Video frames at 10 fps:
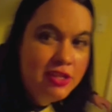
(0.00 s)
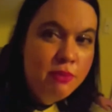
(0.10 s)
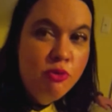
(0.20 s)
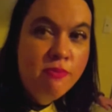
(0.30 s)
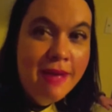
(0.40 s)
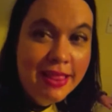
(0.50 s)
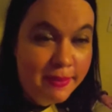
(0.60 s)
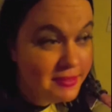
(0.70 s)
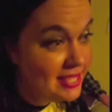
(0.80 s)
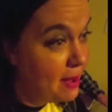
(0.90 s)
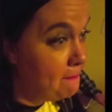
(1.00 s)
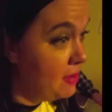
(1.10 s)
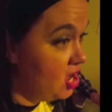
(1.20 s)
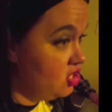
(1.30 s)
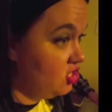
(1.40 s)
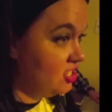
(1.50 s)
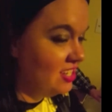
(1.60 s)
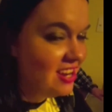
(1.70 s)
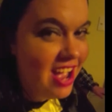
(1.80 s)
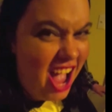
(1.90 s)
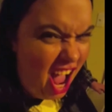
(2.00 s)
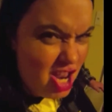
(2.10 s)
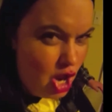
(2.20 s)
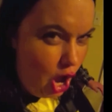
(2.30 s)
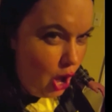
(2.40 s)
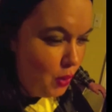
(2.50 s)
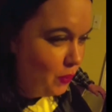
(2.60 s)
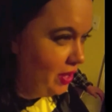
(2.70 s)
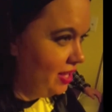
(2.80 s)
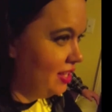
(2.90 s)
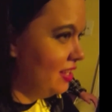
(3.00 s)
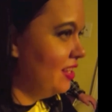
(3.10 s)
you're a star. What's